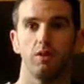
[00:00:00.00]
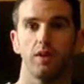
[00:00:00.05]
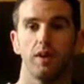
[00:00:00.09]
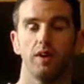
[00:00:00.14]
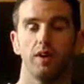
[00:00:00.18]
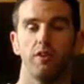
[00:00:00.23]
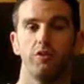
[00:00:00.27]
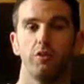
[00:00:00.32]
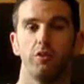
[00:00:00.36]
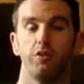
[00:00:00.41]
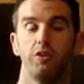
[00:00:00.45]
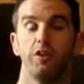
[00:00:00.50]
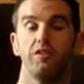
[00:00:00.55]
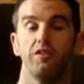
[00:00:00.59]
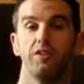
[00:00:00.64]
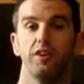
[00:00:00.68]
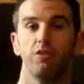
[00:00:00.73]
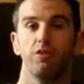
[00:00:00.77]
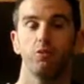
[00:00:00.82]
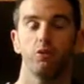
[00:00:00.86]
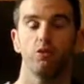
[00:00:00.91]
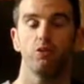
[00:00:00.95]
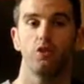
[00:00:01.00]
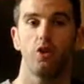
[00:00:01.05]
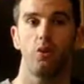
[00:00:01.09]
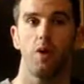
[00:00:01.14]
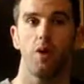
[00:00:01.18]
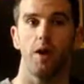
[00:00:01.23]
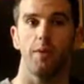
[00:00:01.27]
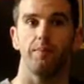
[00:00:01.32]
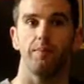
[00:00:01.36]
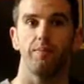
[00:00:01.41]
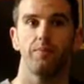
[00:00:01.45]
Okay, so these things will
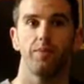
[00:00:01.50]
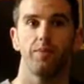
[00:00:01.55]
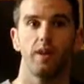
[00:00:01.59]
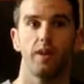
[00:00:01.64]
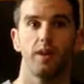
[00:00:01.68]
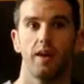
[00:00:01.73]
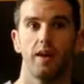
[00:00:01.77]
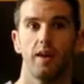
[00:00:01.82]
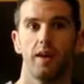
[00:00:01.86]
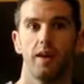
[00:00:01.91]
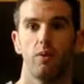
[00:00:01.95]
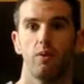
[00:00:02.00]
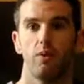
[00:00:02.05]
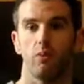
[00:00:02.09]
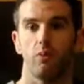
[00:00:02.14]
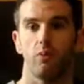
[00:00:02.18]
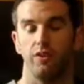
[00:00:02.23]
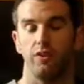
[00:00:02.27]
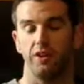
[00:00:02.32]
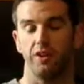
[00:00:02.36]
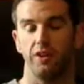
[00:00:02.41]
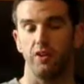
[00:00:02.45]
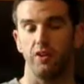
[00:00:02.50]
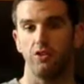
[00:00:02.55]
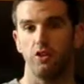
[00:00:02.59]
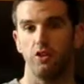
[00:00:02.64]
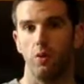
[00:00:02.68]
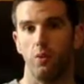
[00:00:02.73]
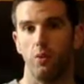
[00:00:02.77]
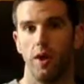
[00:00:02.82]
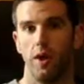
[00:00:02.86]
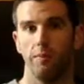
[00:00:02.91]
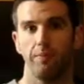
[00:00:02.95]
show up. These things
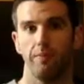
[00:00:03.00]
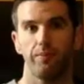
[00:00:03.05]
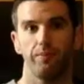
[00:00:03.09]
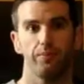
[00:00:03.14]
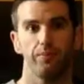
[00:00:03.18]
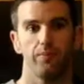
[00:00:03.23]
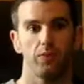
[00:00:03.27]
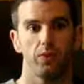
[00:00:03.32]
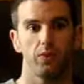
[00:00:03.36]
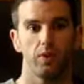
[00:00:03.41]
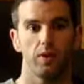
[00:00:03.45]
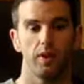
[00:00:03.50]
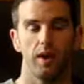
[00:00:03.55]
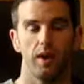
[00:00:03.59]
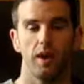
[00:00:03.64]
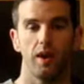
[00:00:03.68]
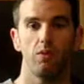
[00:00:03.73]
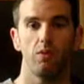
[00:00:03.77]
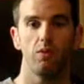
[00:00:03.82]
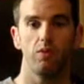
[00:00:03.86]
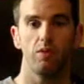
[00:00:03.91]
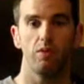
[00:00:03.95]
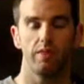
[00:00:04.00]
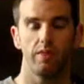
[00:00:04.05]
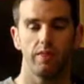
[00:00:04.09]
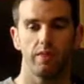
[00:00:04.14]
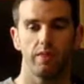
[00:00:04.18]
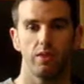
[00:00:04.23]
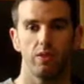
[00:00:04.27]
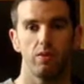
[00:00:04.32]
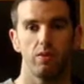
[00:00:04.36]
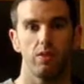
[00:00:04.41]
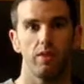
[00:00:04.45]
show up, okay,
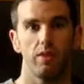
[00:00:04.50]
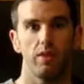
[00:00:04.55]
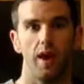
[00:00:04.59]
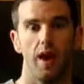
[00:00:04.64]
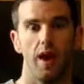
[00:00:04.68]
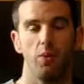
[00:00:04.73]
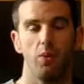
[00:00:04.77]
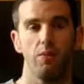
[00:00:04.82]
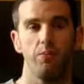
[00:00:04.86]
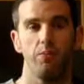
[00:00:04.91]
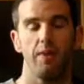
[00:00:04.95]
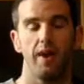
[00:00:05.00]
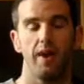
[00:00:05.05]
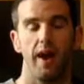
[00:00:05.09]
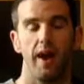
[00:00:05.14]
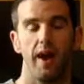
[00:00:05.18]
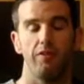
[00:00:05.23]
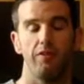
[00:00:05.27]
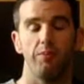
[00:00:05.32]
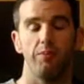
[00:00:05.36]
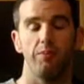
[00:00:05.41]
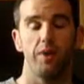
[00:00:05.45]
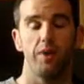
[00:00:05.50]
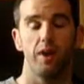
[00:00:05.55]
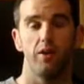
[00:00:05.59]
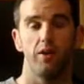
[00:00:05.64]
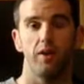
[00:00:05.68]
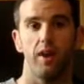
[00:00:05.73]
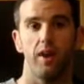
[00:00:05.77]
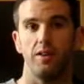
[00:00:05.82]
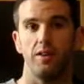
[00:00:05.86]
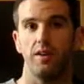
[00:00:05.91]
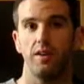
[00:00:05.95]
now we have a
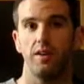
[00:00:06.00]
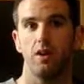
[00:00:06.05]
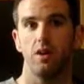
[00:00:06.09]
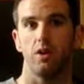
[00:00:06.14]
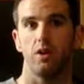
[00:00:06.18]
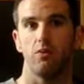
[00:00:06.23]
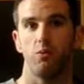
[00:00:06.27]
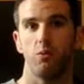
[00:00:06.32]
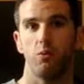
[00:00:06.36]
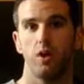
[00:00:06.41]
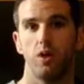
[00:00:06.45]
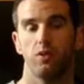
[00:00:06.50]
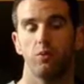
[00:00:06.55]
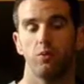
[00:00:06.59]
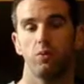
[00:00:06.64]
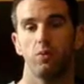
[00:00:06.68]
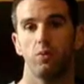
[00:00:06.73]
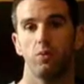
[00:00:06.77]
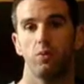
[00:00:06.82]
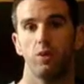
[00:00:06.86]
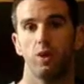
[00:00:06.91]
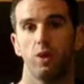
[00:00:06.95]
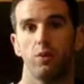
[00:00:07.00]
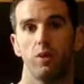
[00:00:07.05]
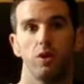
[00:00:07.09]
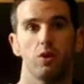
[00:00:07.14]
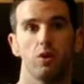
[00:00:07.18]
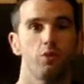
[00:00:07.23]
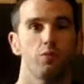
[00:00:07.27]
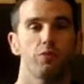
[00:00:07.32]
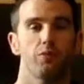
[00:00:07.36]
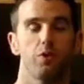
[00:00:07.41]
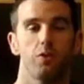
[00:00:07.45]
better idea of where do we
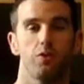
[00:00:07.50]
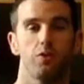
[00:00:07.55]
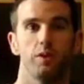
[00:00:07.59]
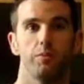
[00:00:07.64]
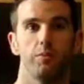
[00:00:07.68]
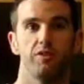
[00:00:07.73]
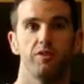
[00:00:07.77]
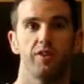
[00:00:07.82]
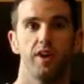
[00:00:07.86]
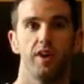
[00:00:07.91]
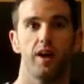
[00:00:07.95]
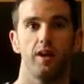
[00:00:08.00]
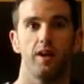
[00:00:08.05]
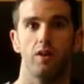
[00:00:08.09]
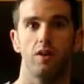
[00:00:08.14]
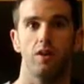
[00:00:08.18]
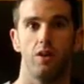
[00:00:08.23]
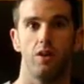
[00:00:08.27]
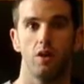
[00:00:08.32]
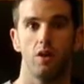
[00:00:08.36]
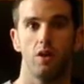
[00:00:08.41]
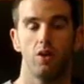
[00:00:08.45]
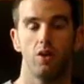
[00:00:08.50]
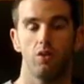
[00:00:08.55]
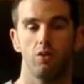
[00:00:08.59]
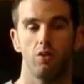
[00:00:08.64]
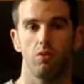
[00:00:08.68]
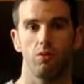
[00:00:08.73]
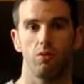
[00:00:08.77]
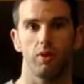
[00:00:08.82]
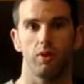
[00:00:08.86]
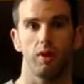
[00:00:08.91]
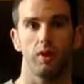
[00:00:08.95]
go with program design.
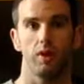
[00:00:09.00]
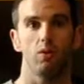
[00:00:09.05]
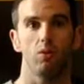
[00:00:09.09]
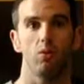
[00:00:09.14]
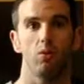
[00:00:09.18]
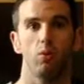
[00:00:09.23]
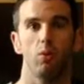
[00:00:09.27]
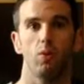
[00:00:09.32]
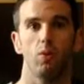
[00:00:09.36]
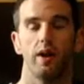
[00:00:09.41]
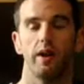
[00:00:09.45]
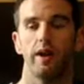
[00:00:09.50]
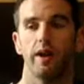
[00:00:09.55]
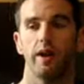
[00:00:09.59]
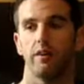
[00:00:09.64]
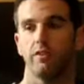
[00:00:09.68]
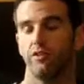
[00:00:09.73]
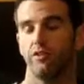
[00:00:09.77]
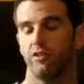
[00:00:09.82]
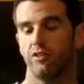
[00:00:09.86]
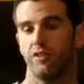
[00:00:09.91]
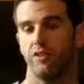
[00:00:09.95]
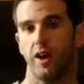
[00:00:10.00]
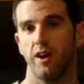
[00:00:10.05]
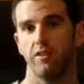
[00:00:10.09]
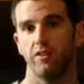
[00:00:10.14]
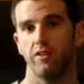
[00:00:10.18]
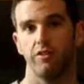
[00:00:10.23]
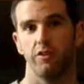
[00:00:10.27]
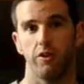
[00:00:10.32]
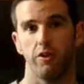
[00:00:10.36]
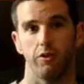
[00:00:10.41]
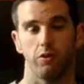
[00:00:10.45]
Okay, what
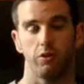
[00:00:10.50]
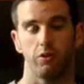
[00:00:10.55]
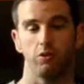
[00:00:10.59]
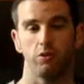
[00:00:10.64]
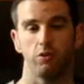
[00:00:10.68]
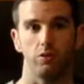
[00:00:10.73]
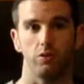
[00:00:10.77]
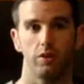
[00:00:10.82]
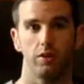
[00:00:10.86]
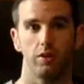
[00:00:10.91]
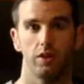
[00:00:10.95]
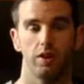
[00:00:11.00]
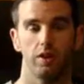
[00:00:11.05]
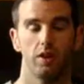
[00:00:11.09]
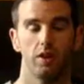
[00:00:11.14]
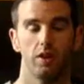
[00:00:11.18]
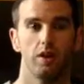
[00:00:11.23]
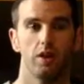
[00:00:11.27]
exercises are included?